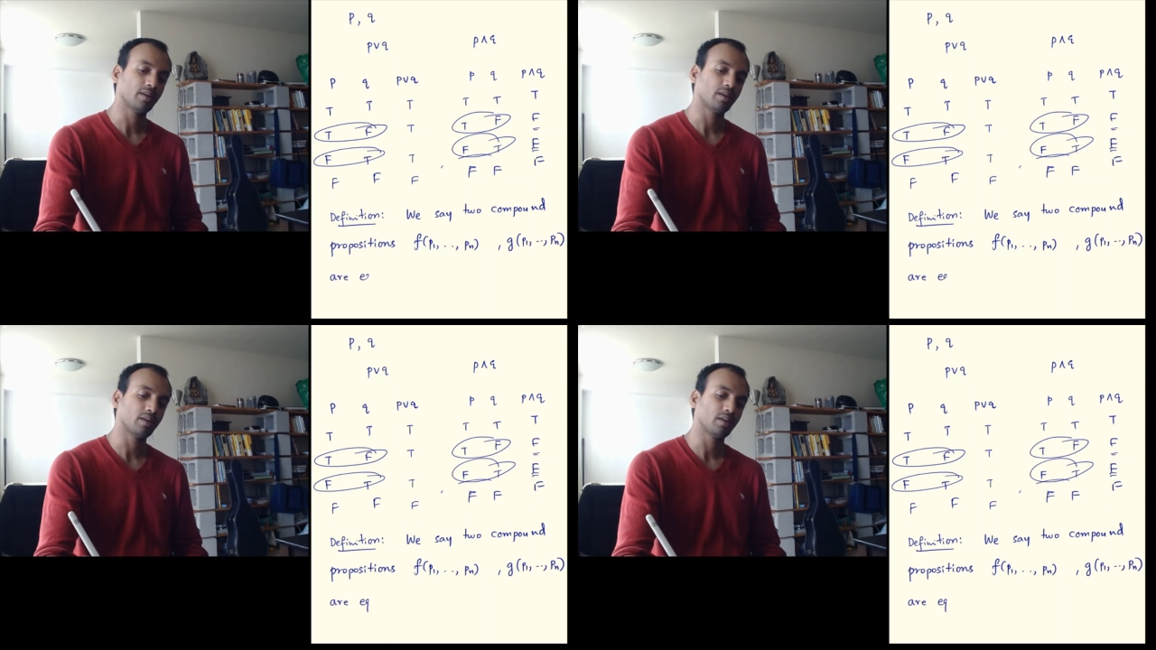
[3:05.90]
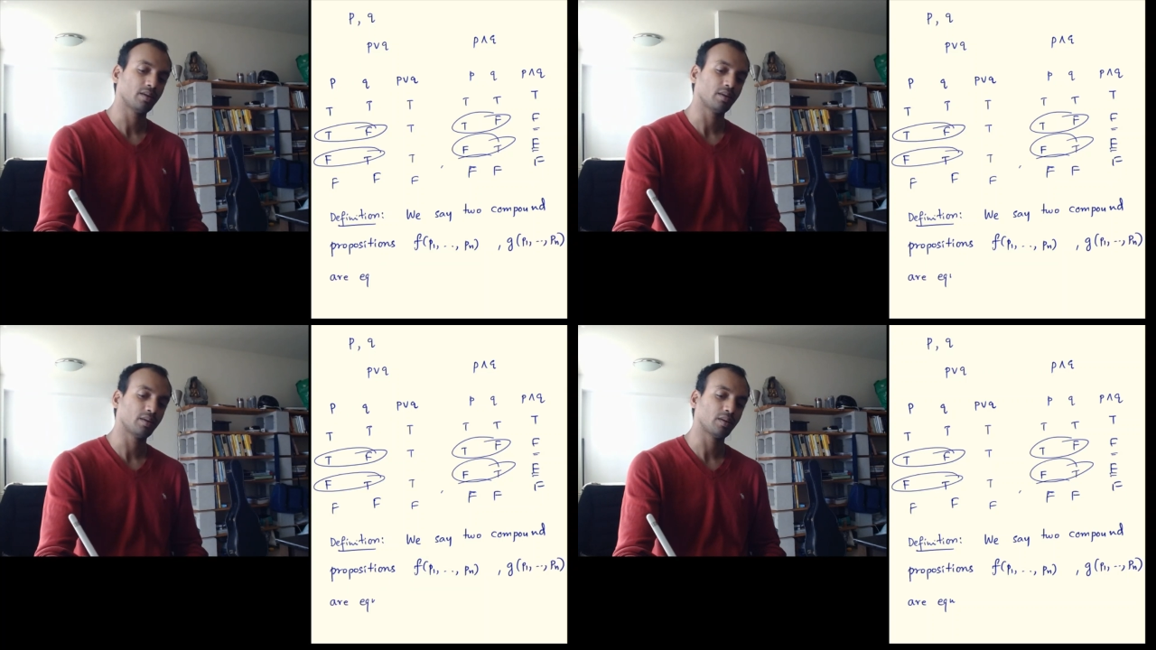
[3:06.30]

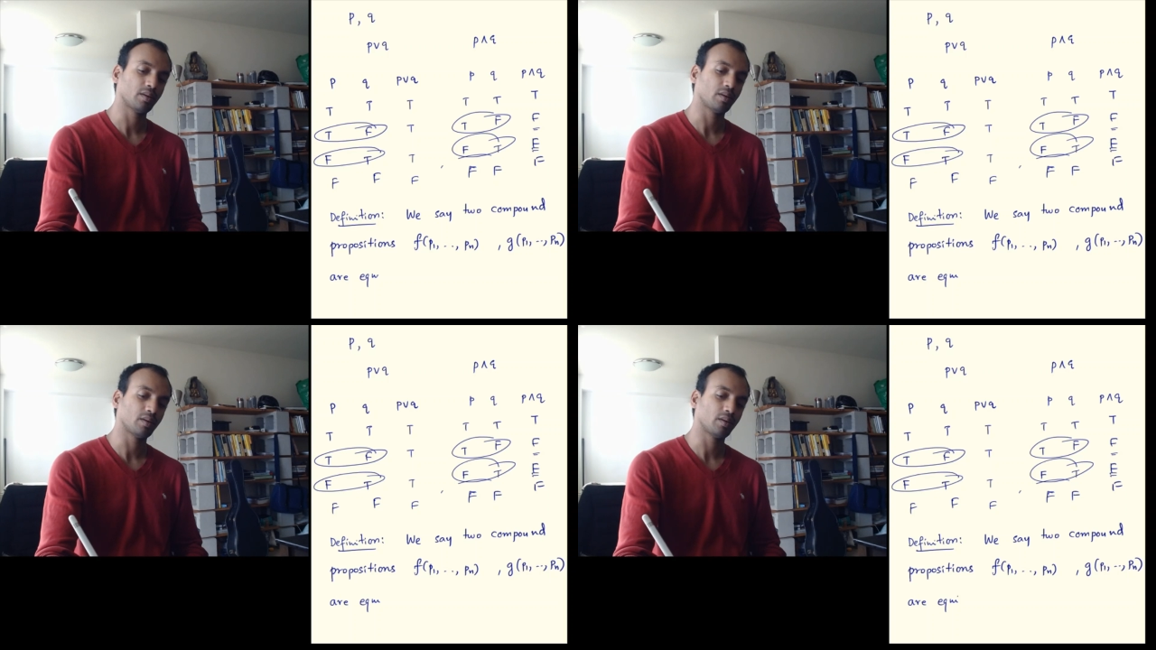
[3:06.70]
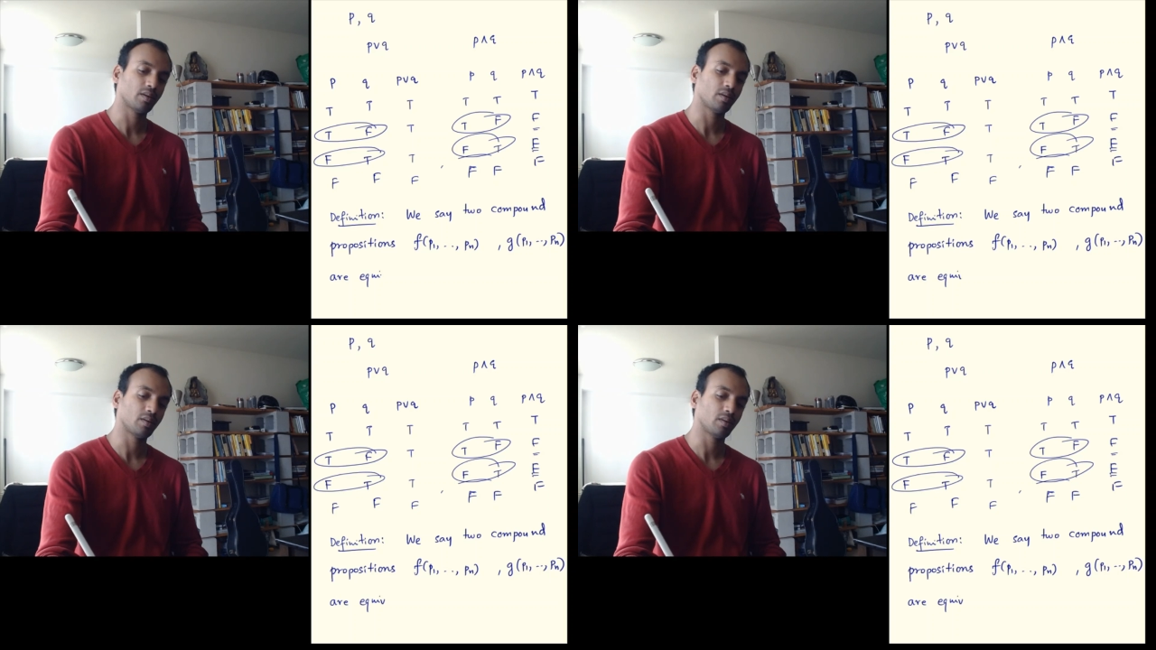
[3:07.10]

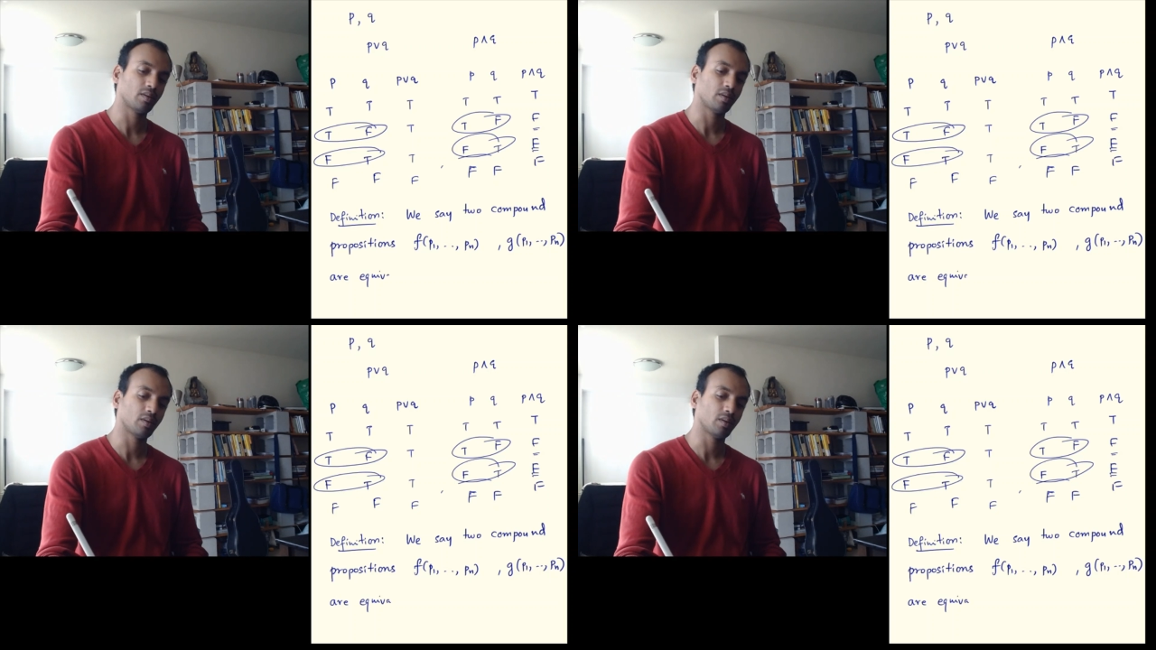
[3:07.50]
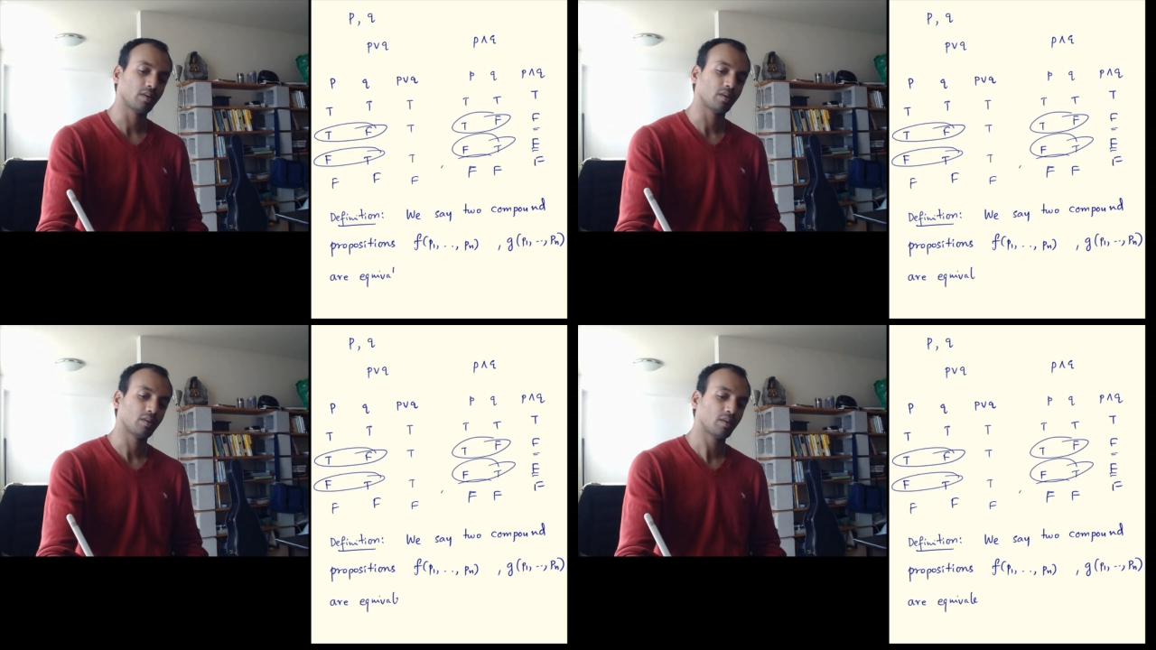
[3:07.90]

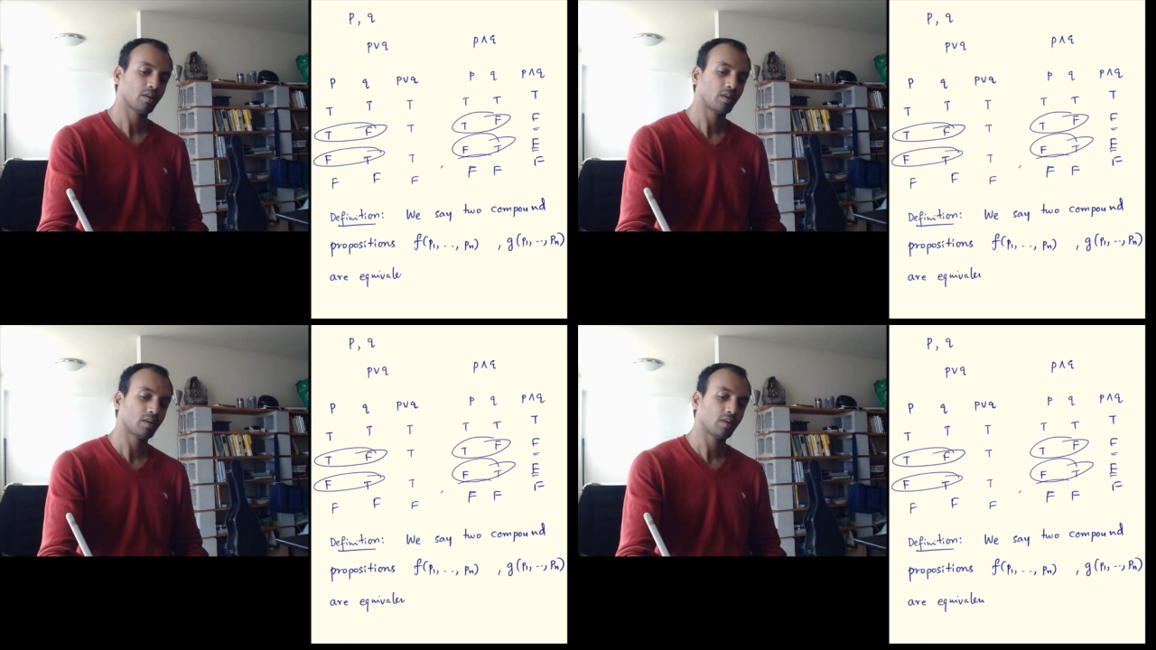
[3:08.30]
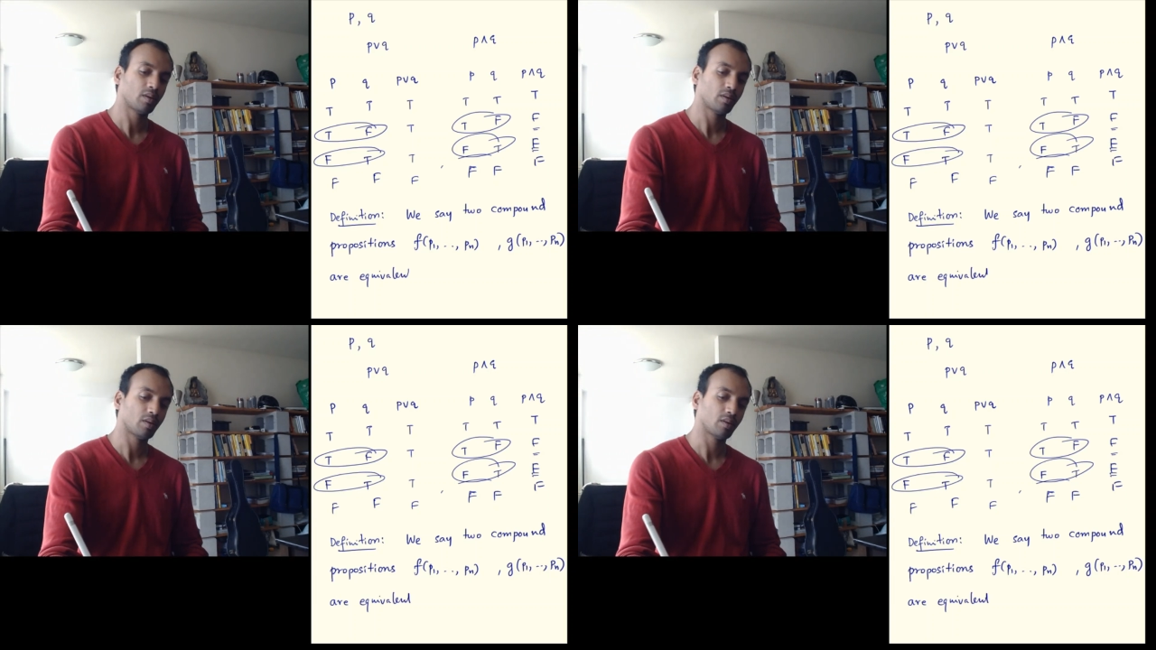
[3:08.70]

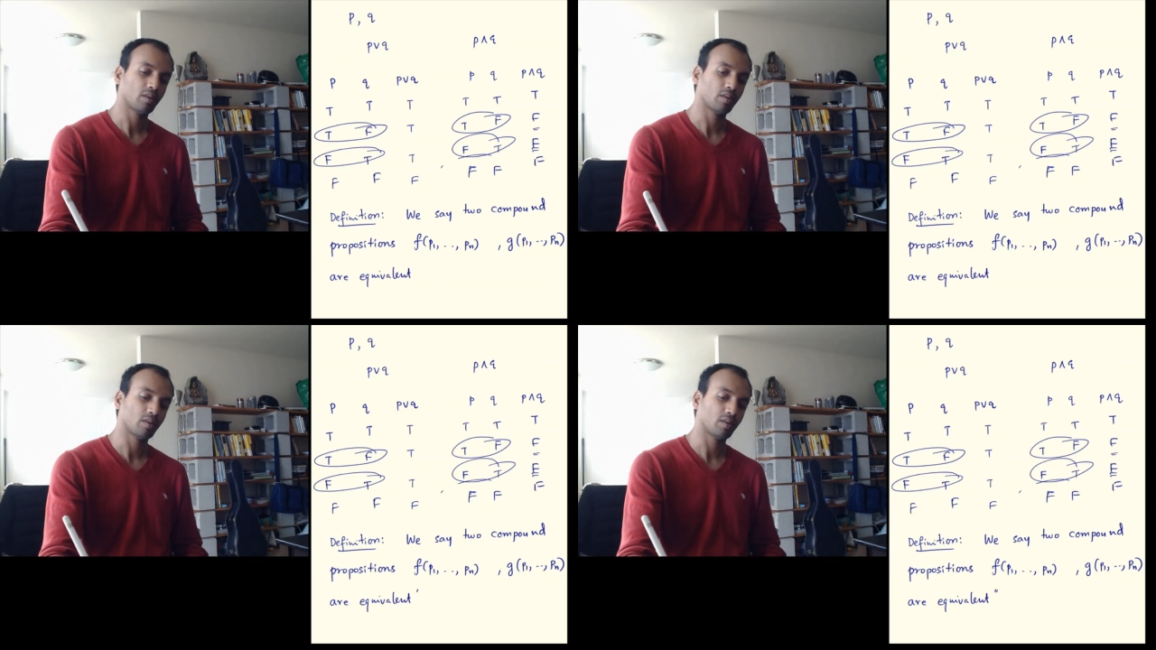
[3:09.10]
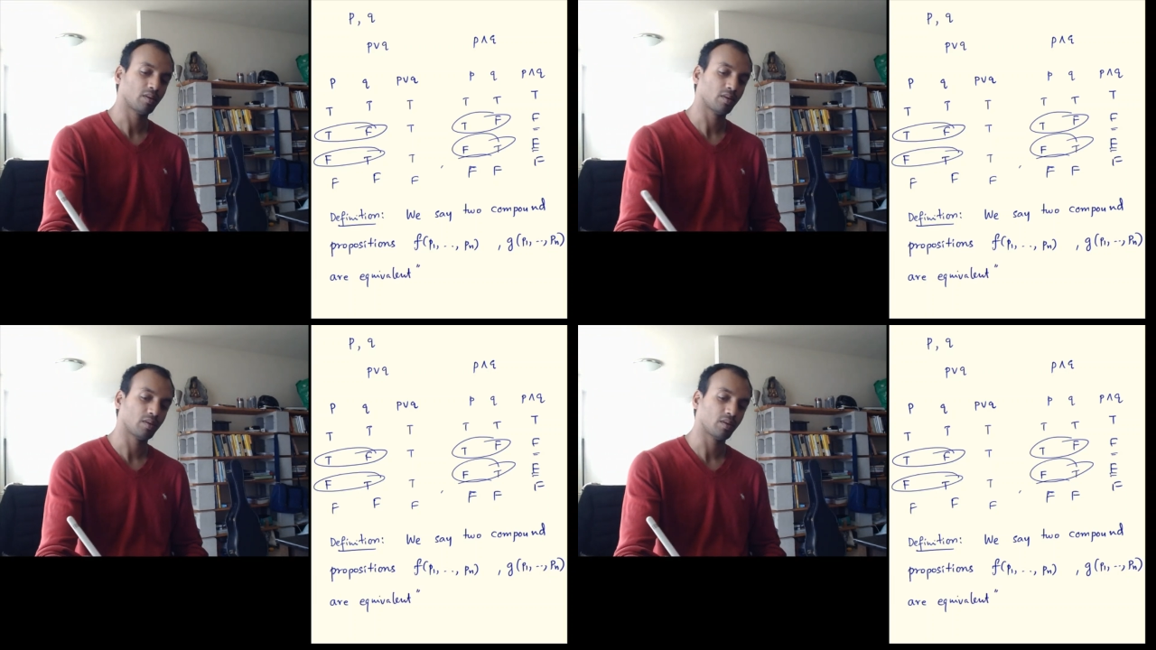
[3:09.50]

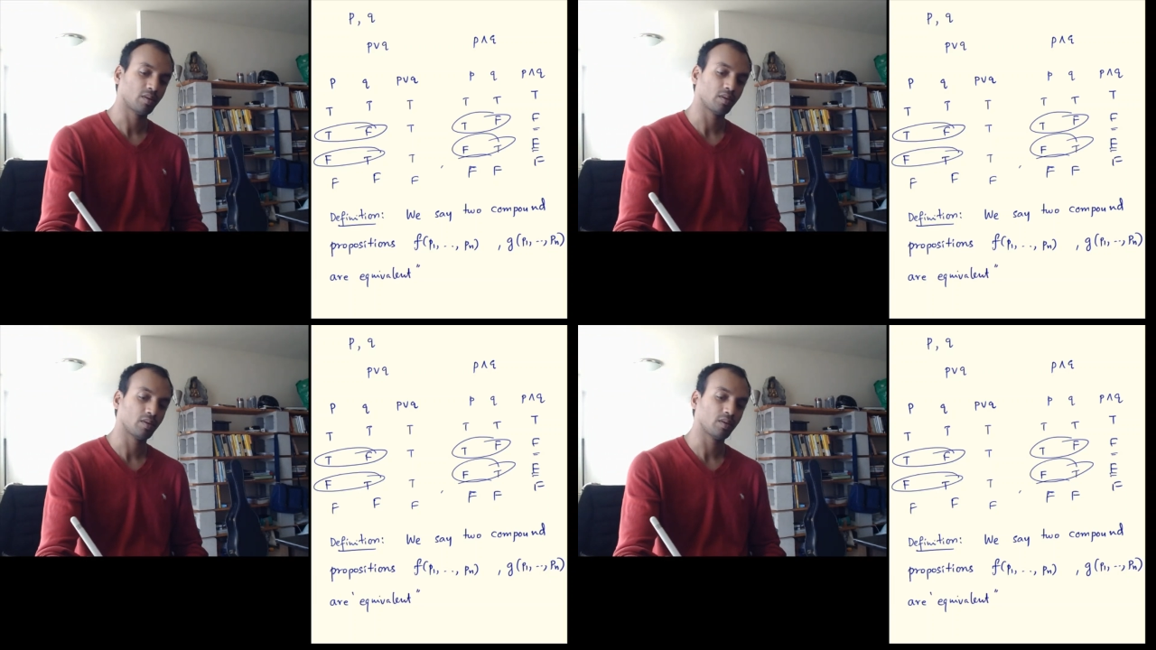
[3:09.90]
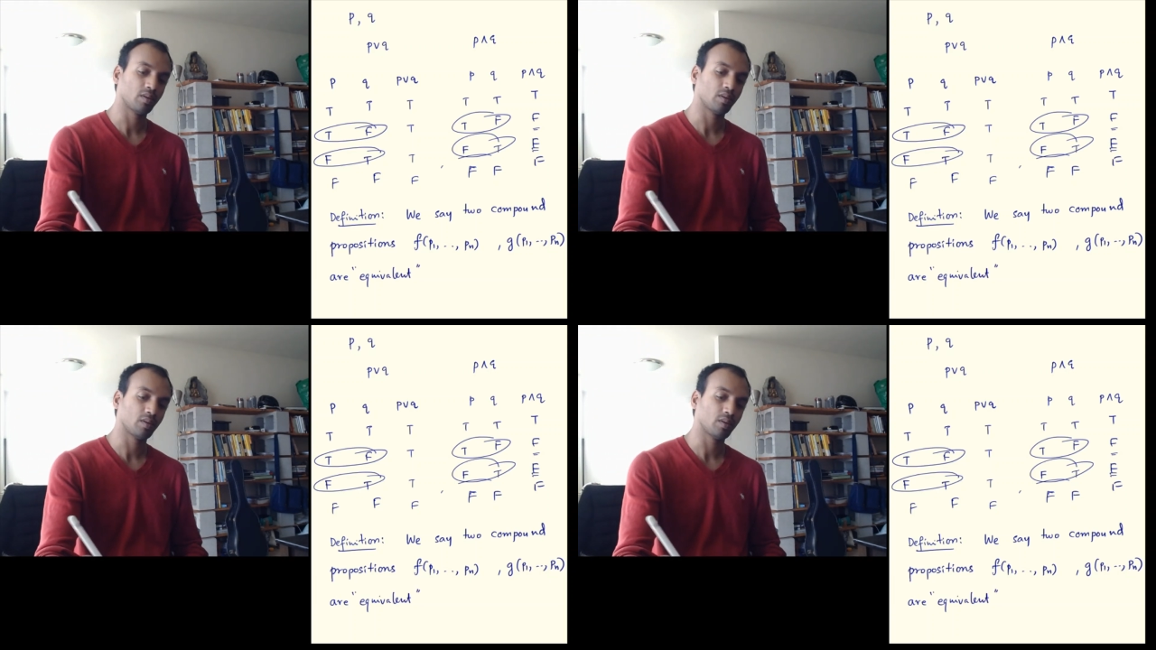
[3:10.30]
[no speech]